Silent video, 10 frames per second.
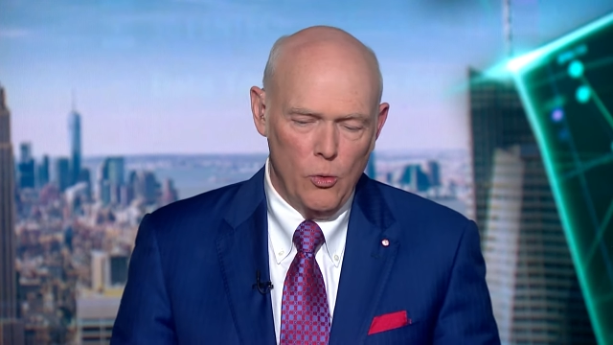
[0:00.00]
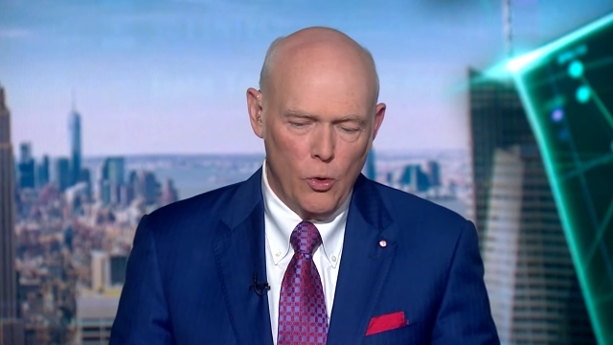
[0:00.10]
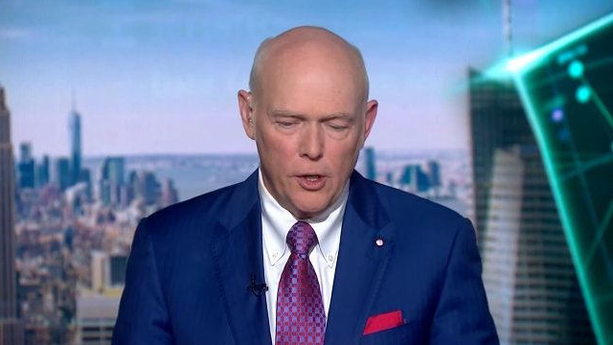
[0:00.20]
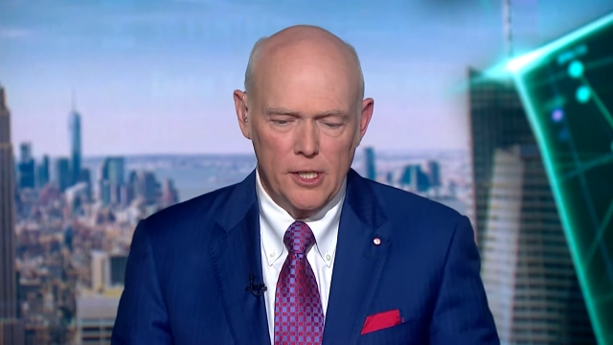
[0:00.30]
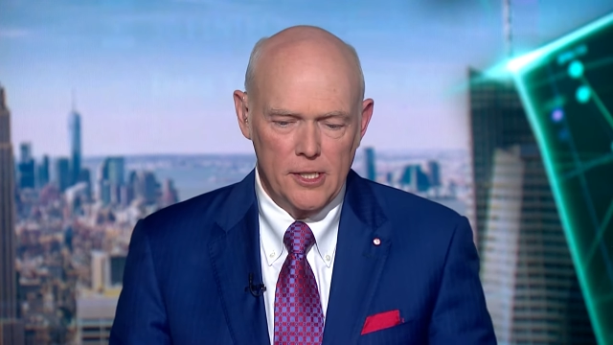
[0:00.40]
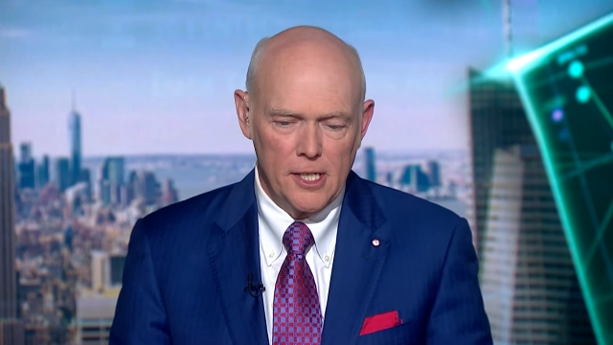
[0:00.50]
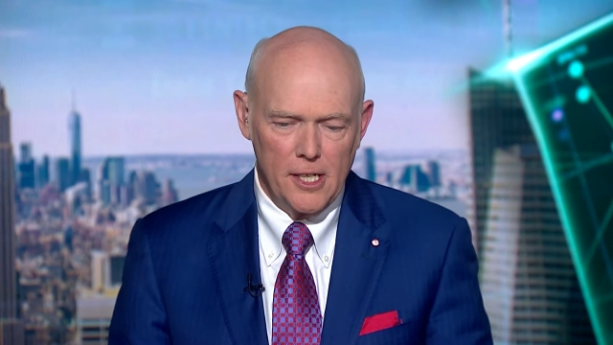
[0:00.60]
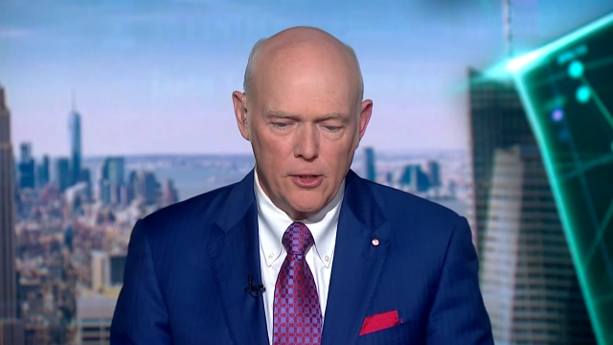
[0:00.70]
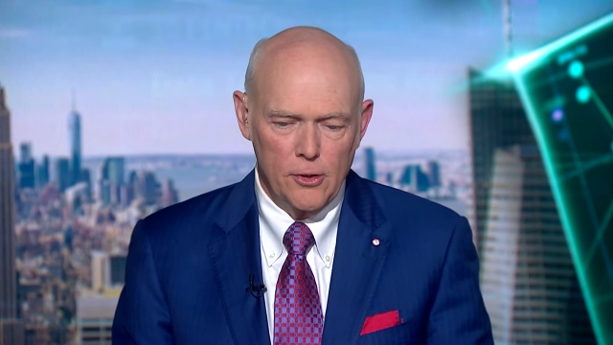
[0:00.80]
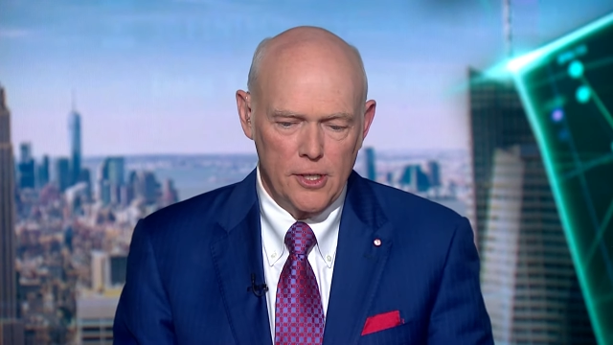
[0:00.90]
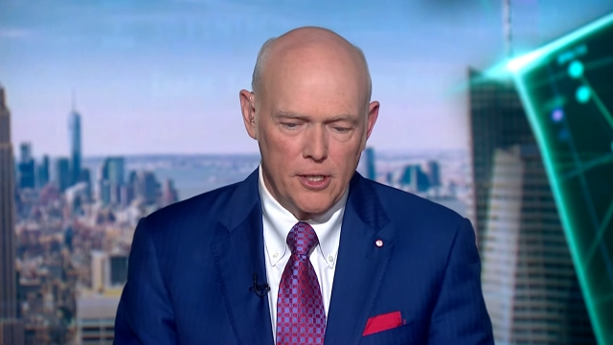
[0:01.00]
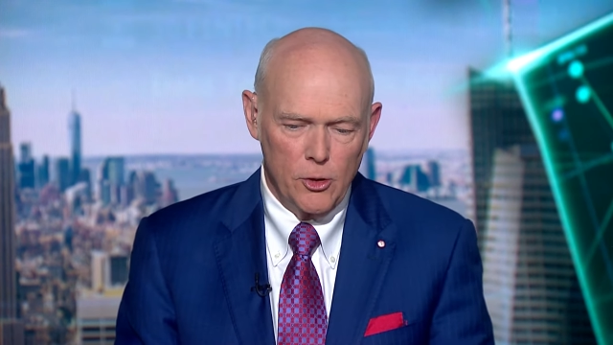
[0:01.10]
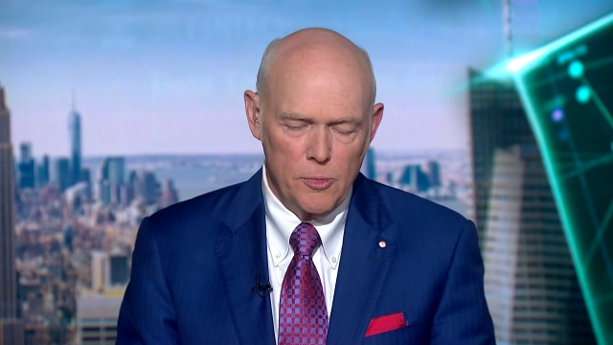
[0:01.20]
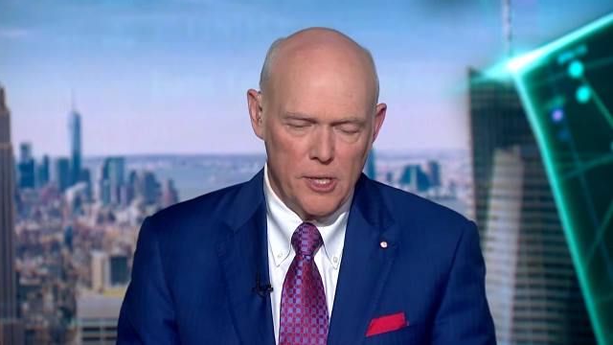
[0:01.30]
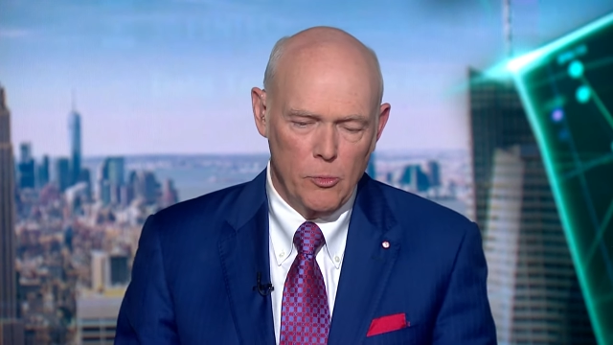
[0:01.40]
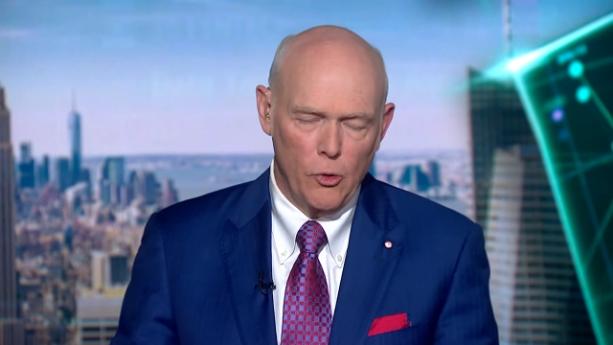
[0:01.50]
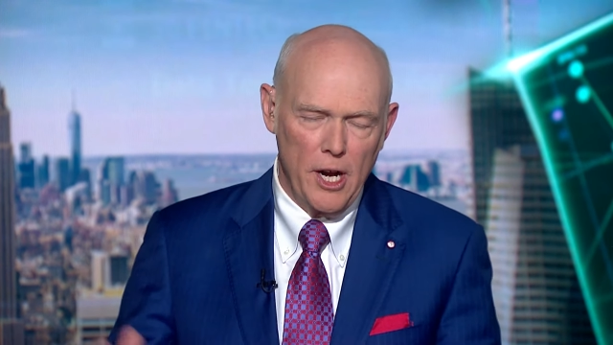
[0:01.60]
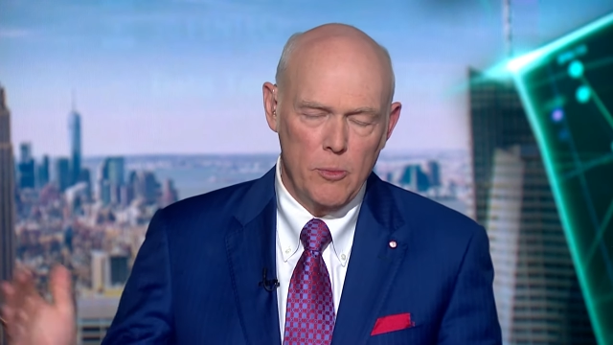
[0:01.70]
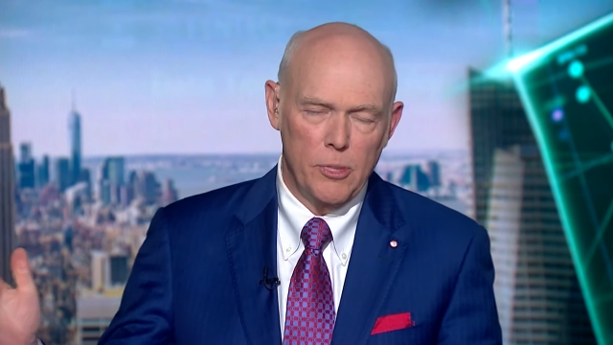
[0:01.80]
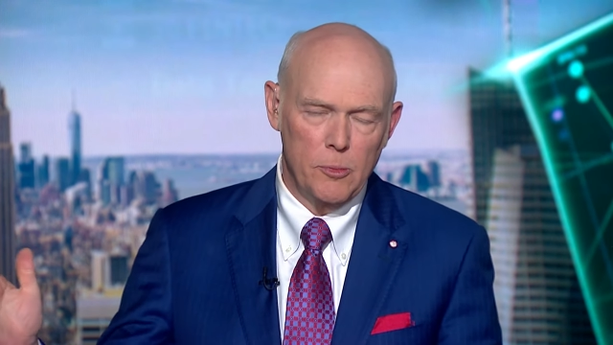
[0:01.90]
working together to help them
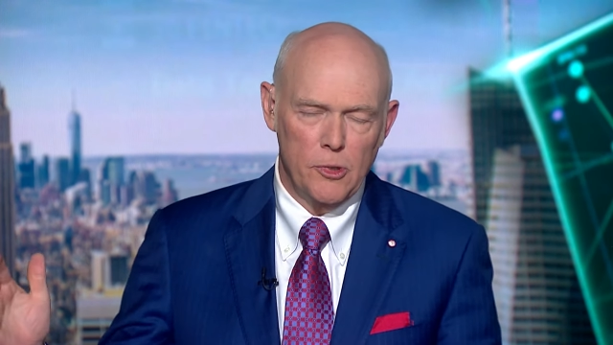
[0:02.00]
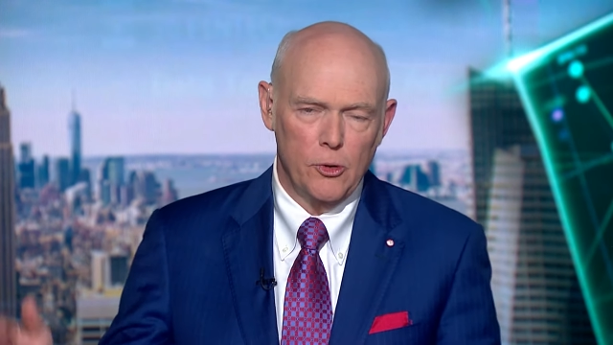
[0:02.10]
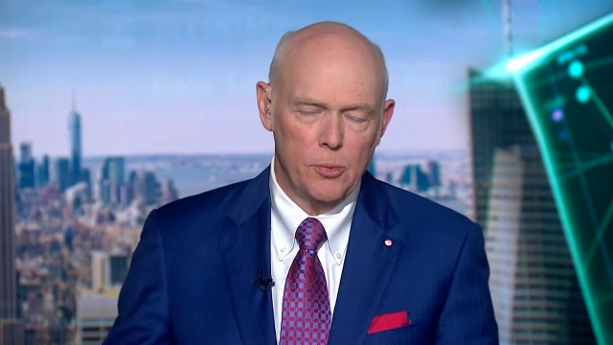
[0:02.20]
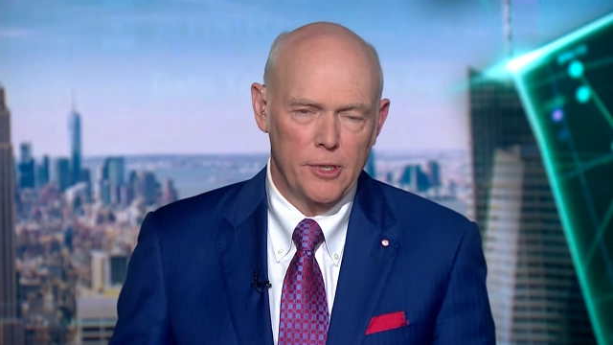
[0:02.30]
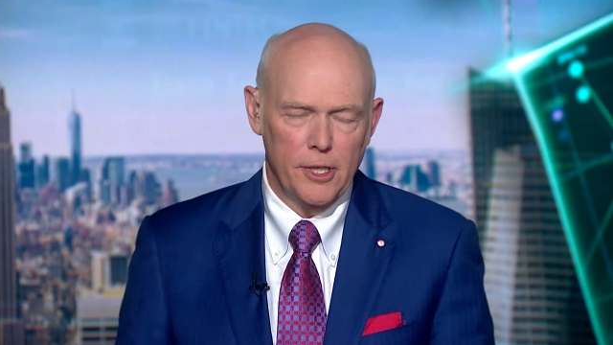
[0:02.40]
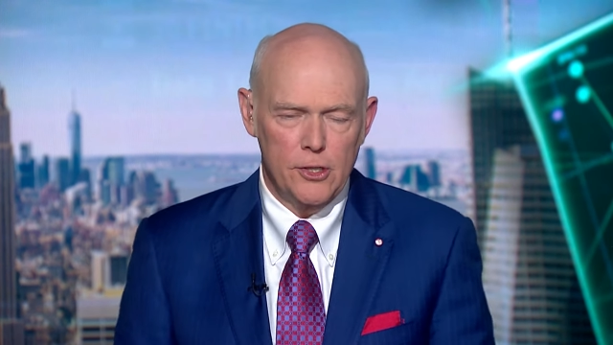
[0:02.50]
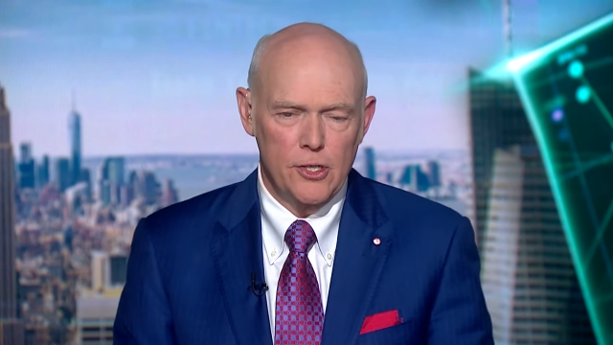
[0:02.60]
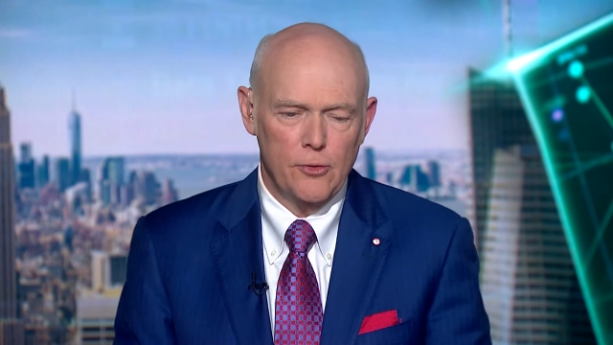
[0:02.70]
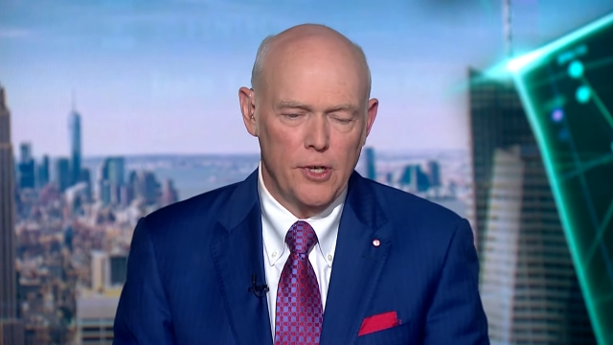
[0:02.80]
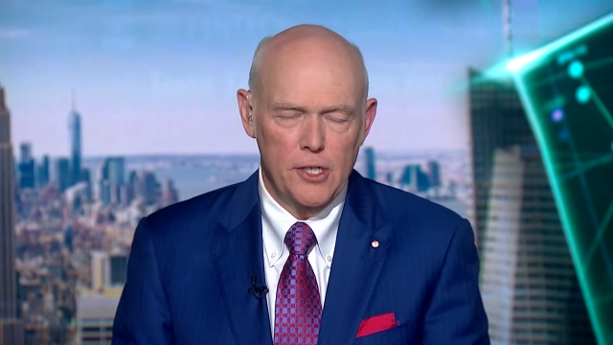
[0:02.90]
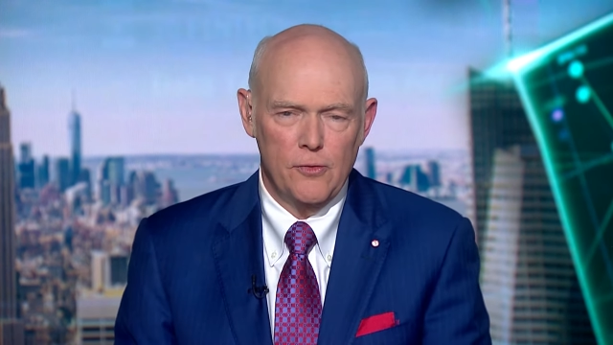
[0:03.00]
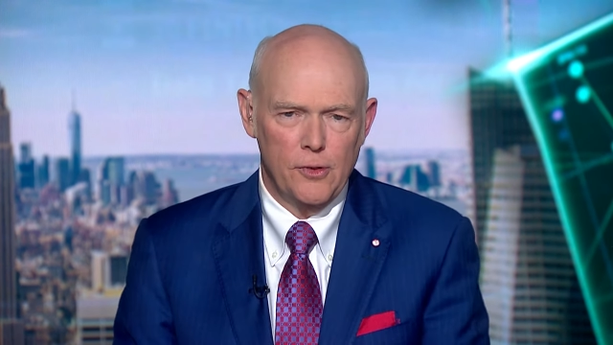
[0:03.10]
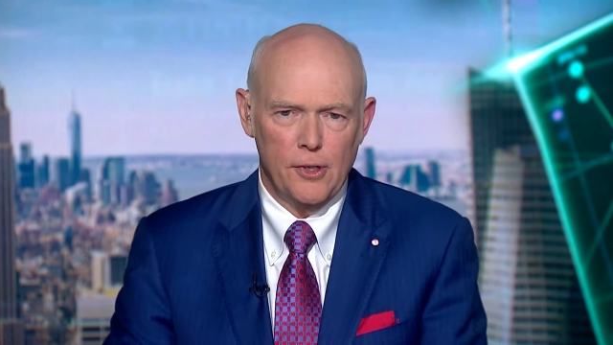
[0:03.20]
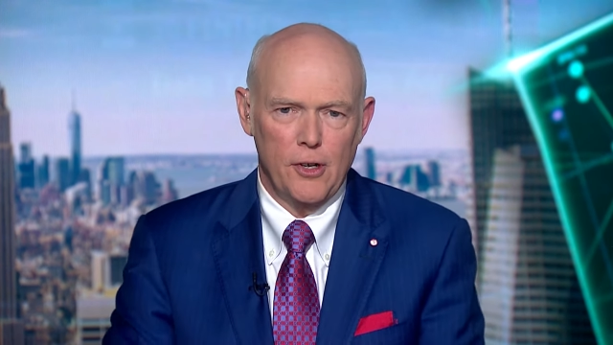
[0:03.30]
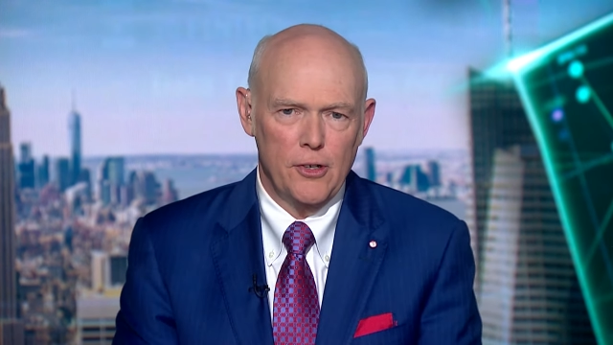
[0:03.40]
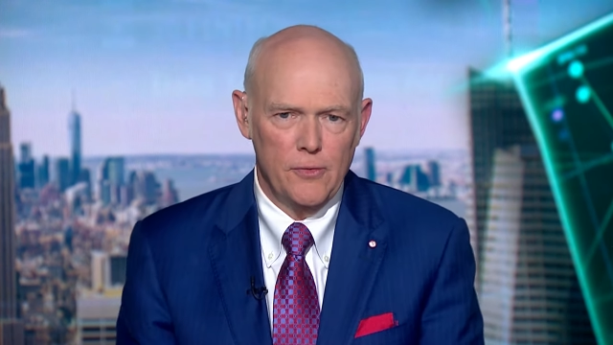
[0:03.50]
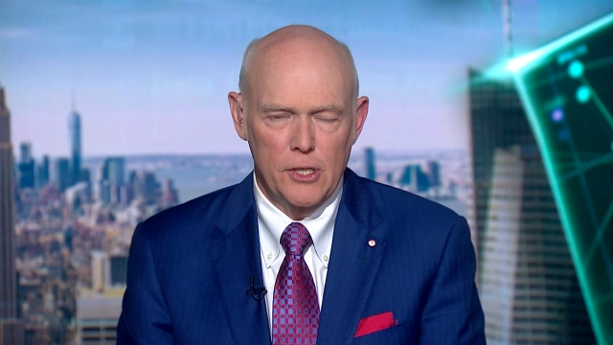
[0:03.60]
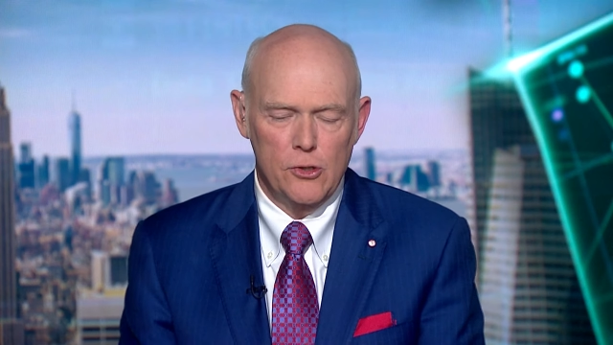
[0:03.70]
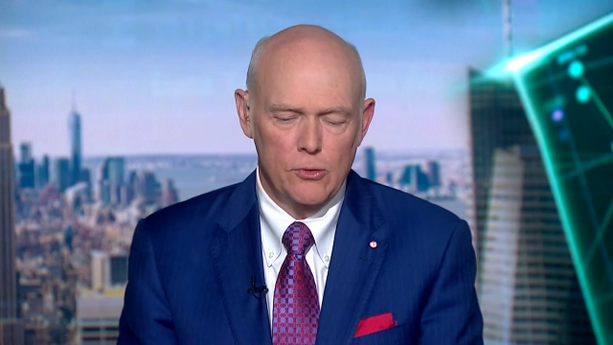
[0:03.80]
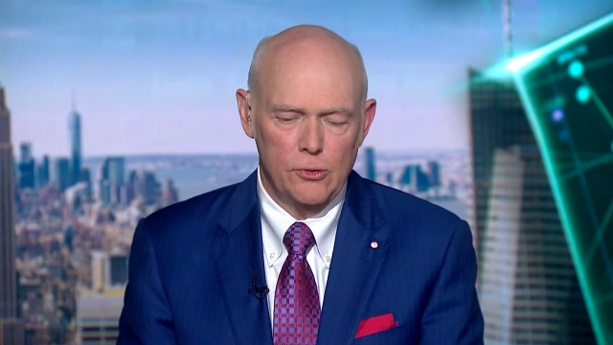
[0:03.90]
ramp up their production rate for our
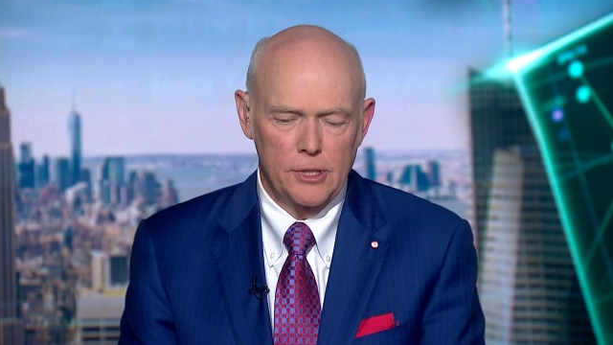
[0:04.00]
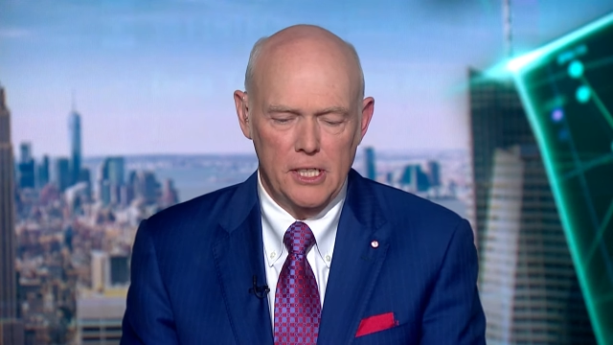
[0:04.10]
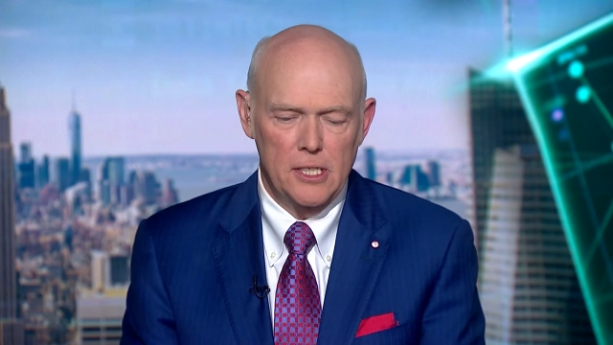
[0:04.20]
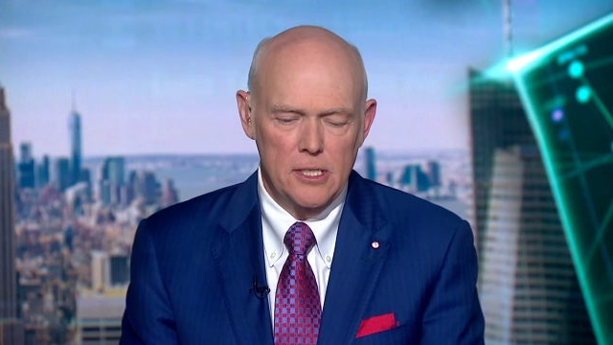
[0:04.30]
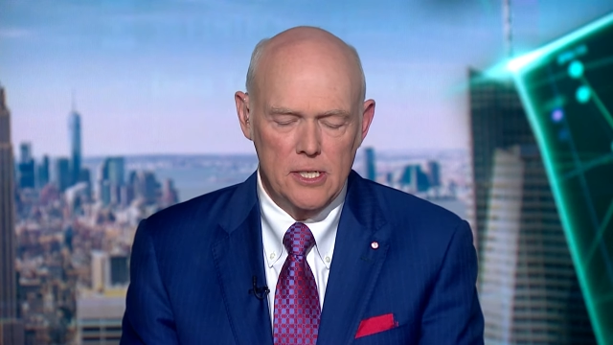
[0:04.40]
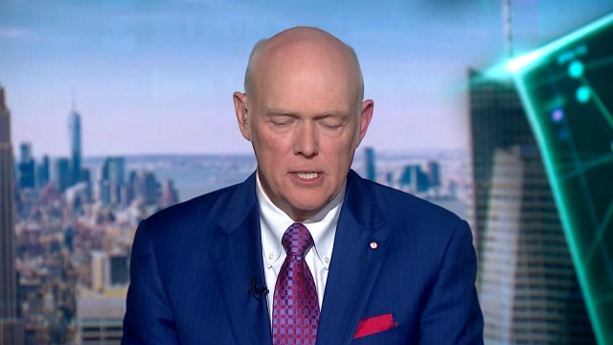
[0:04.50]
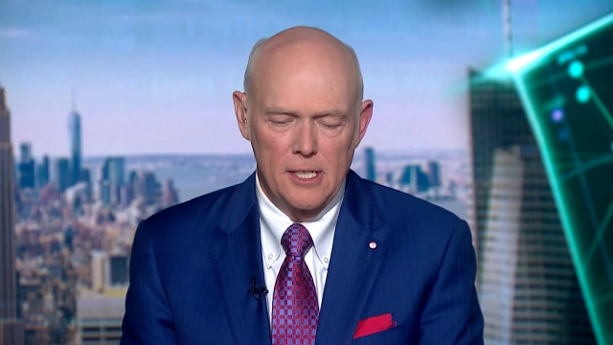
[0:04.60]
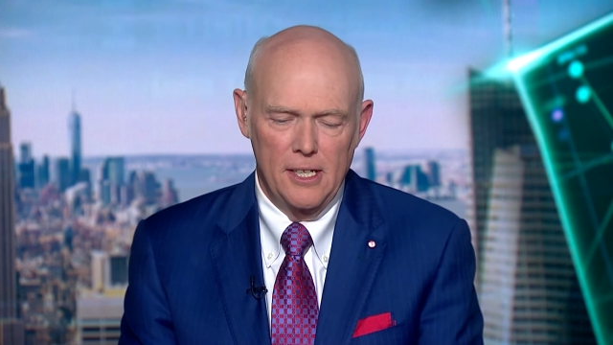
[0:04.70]
eventual needs.